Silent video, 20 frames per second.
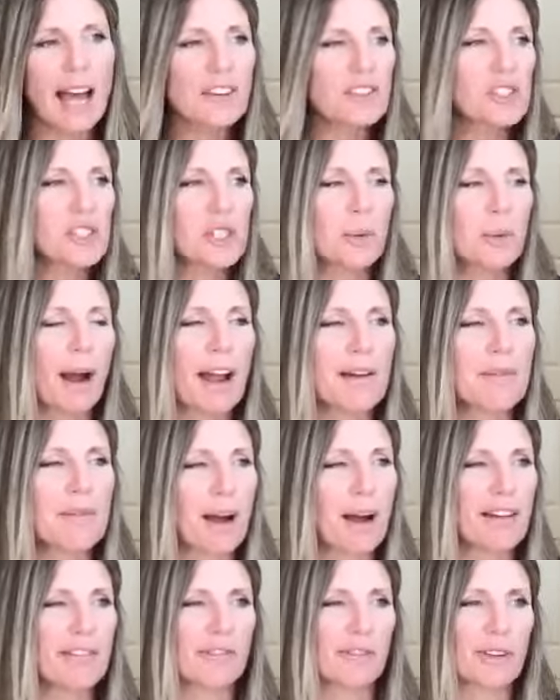so
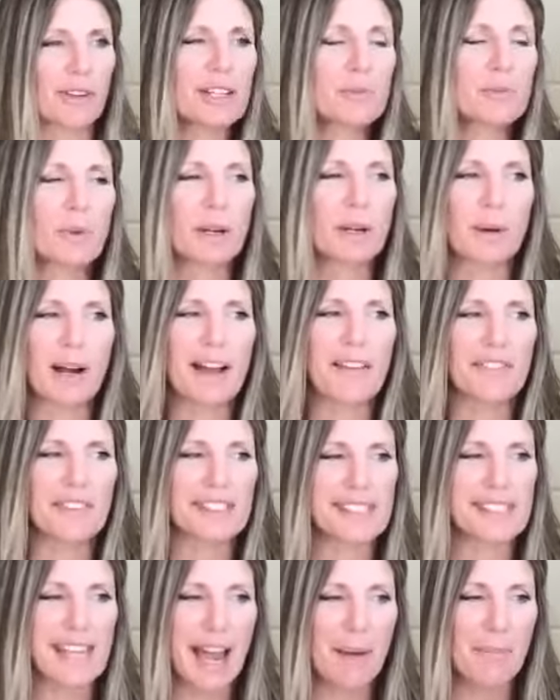my friend, we were at
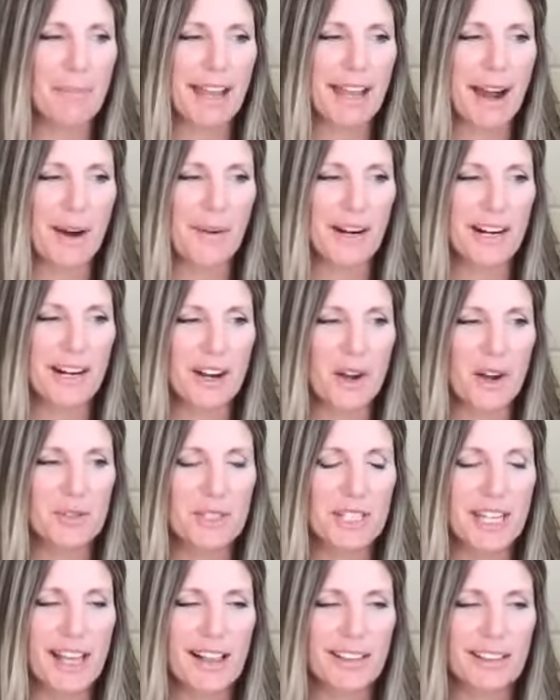this happy hour at a
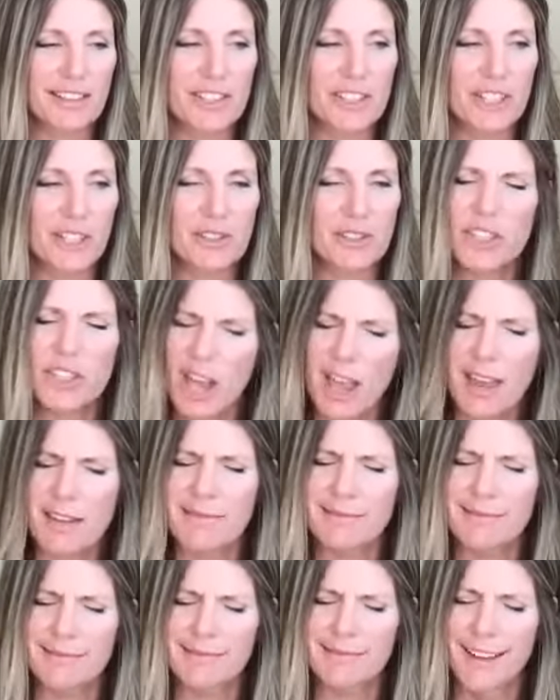hotel, and she goes, "Jen,
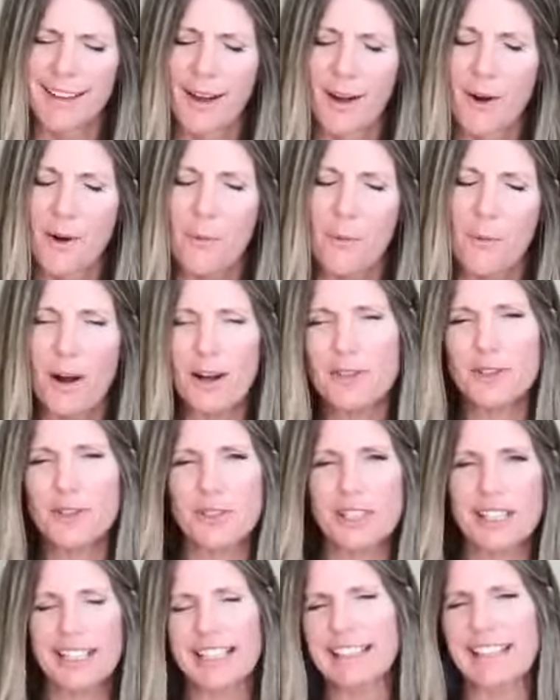why don't
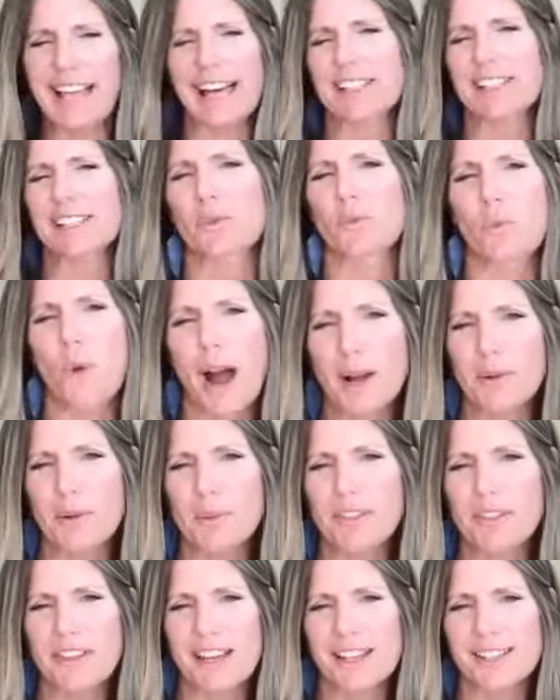you get a glass of wine
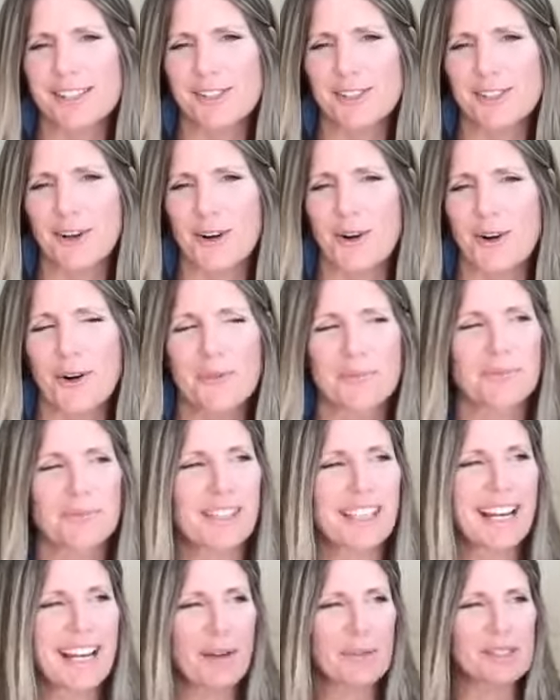with us, girl?"
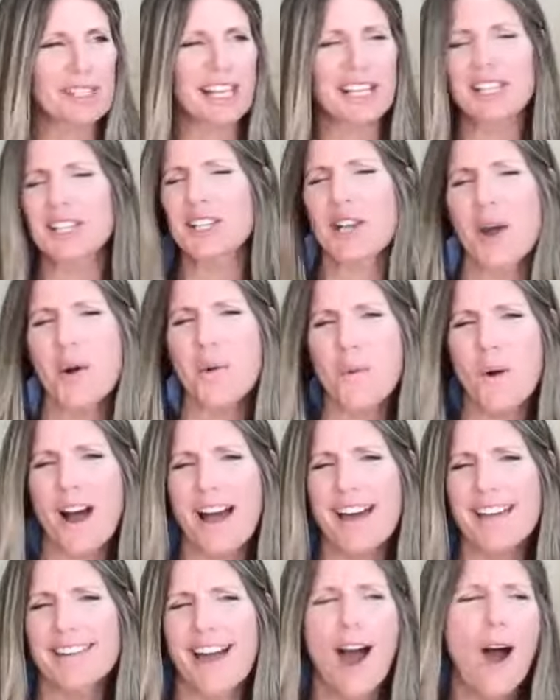And I was like, you know
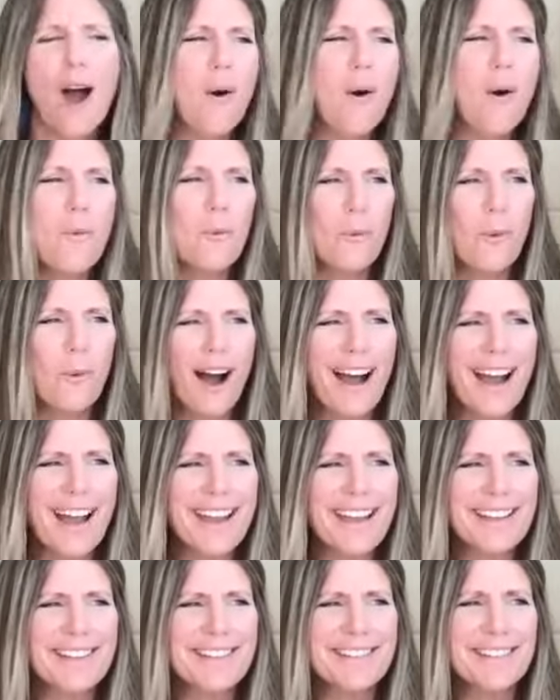what?
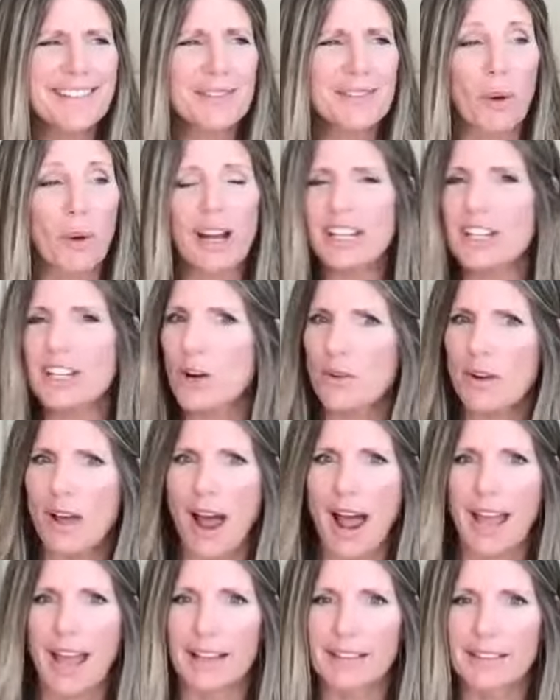Why
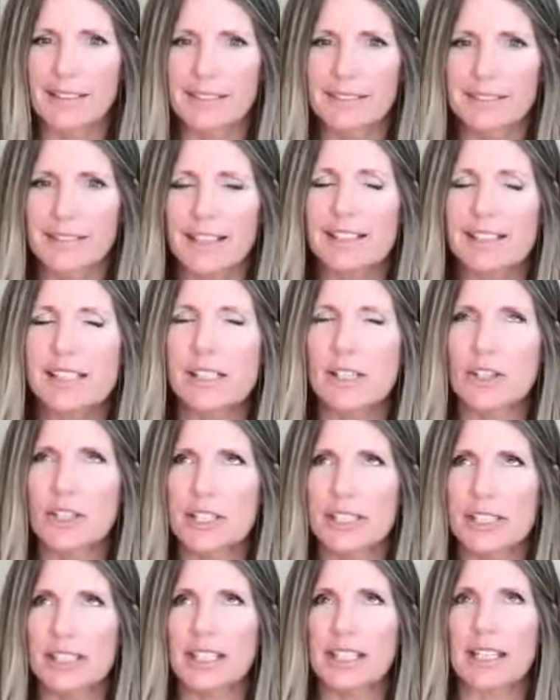don't I? Like,
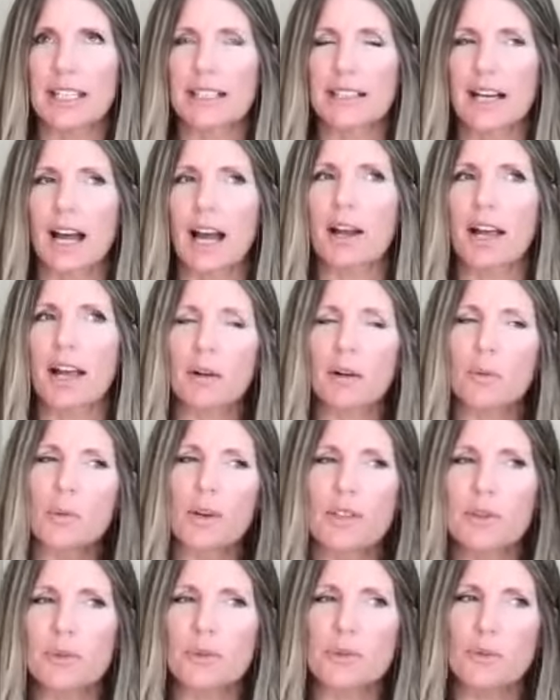seriously, I kind of
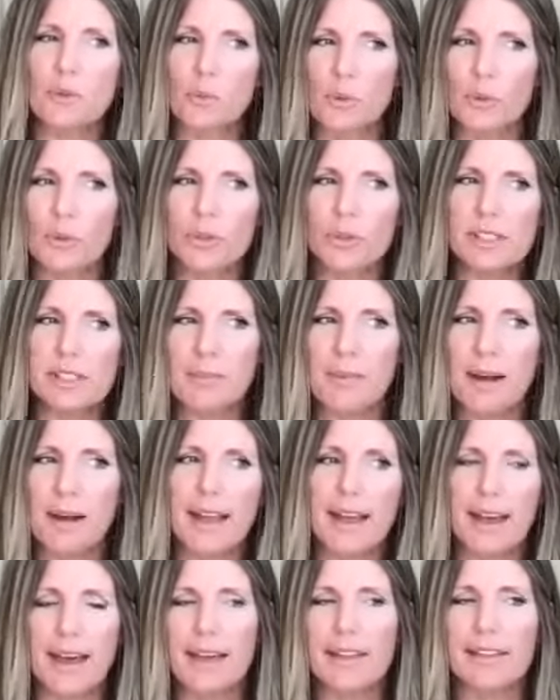went through the rules in my
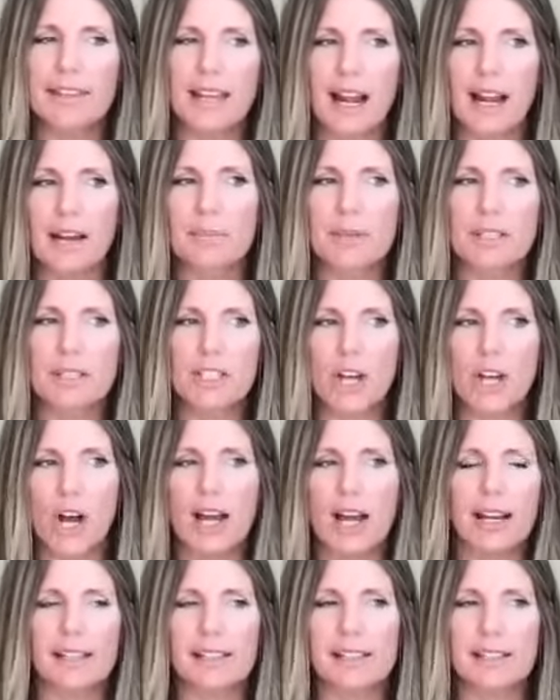head that I'd been
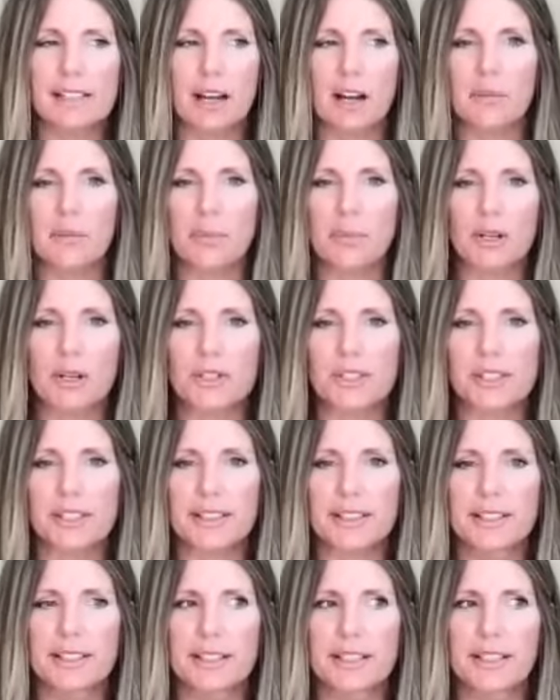taught as a young
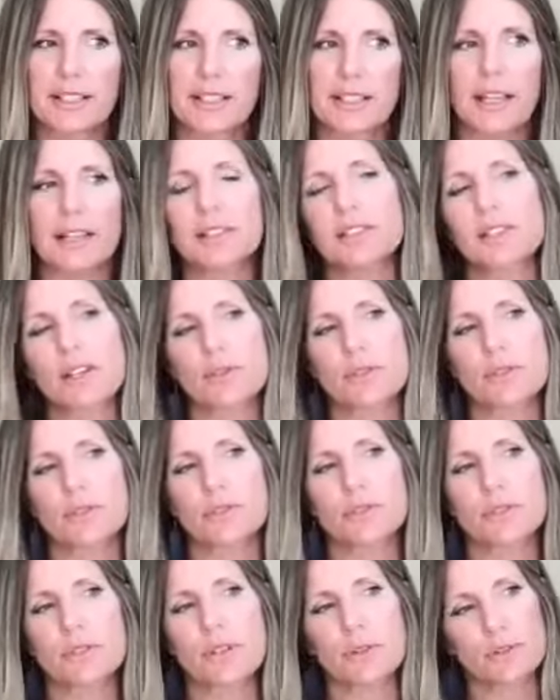person. Like,
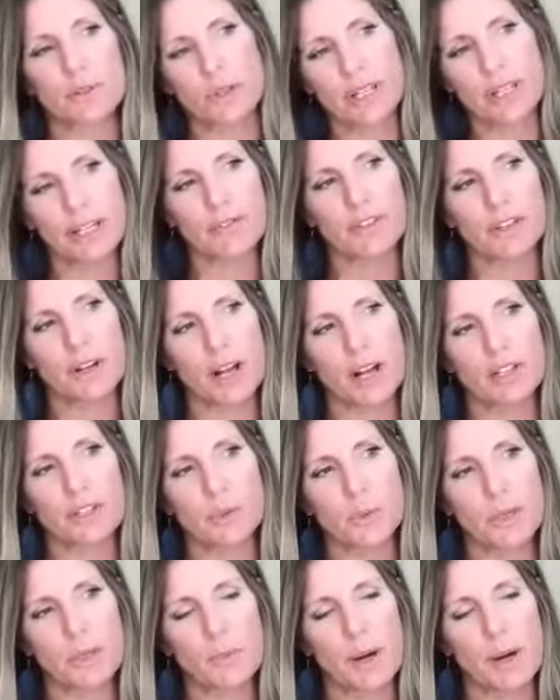don't drink if you're not
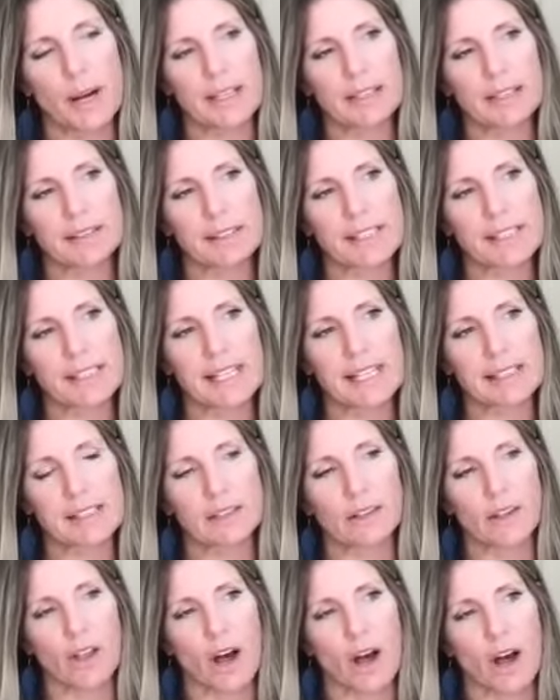21, because that's
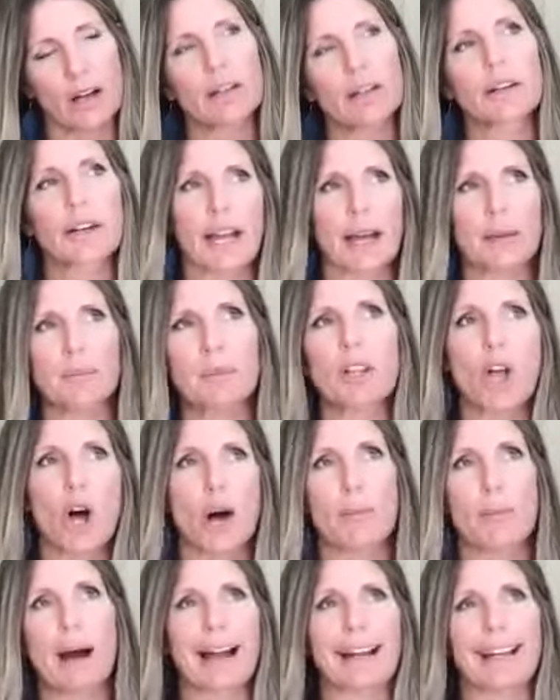the law. Okay. I'm a
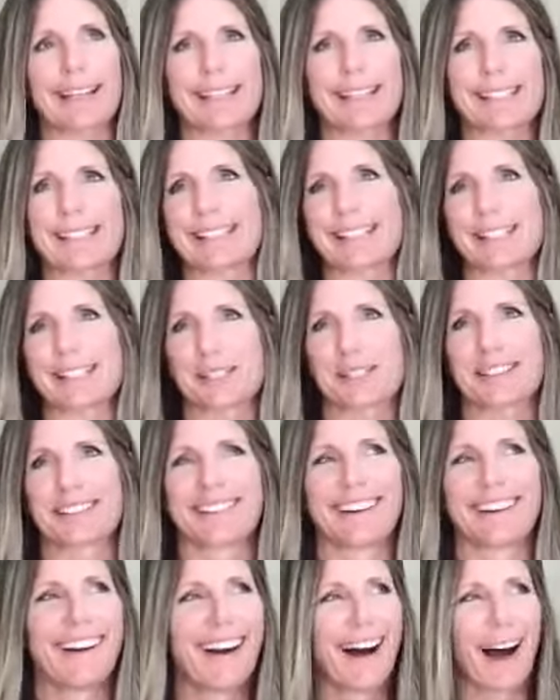law-abiding
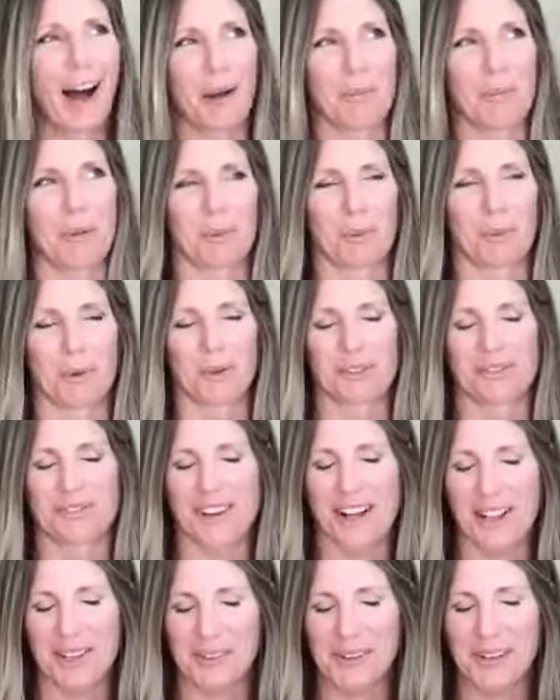citizen. I'm a rule
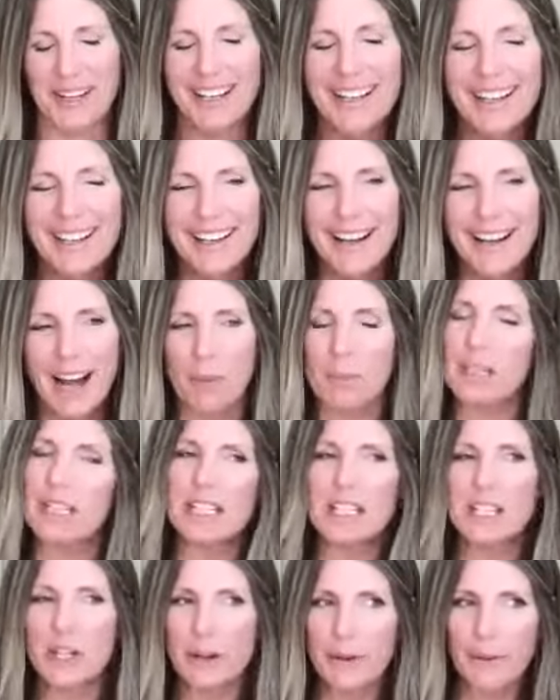follower. I'm an
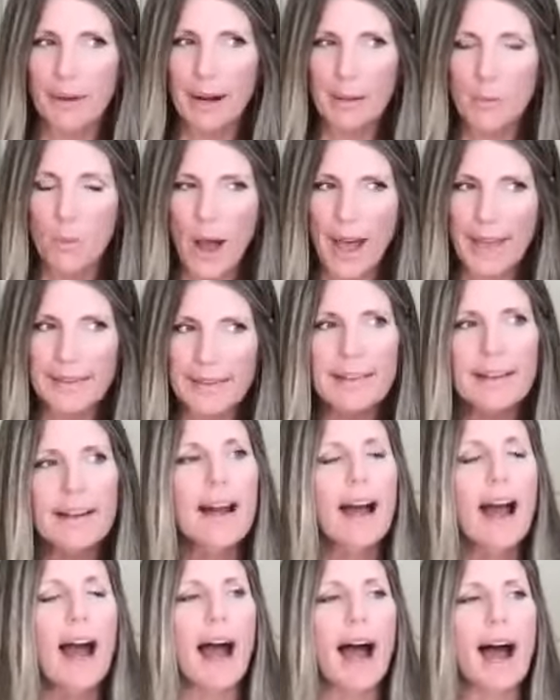Enneagram 1.
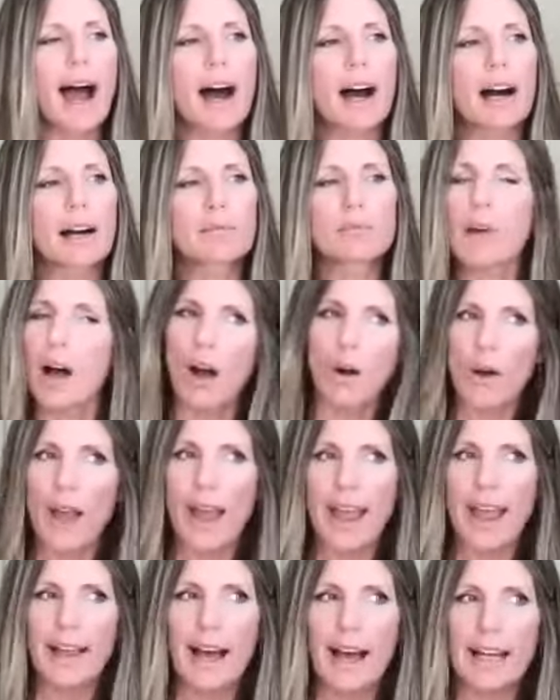
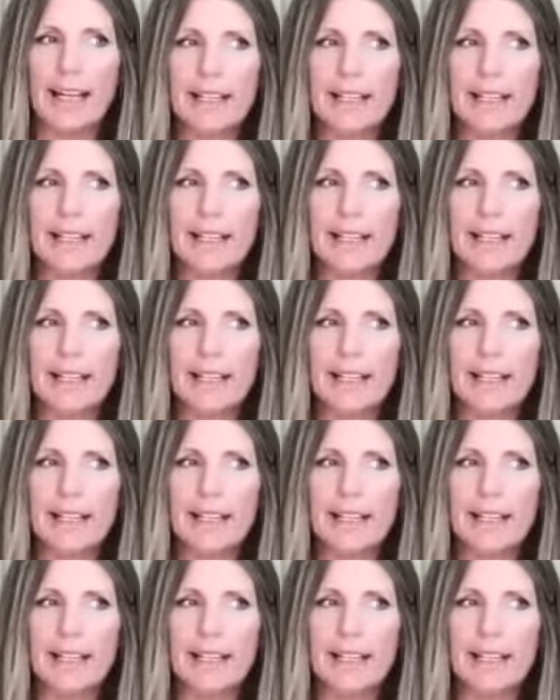Okay. Got